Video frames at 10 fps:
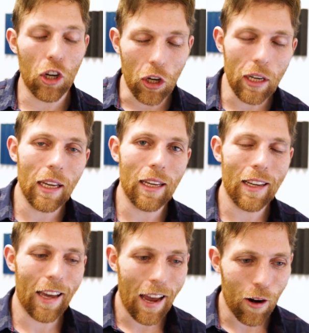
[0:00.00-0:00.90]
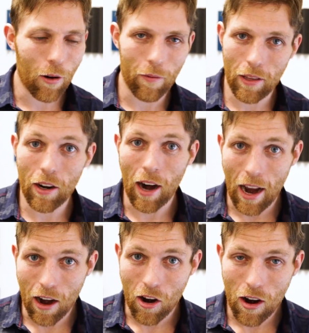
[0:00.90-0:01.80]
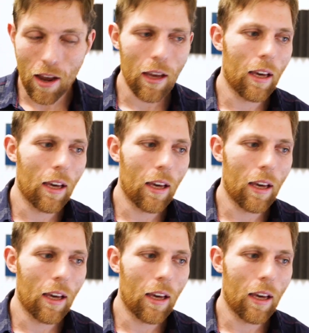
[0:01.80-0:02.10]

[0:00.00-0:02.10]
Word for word: good care of their hair,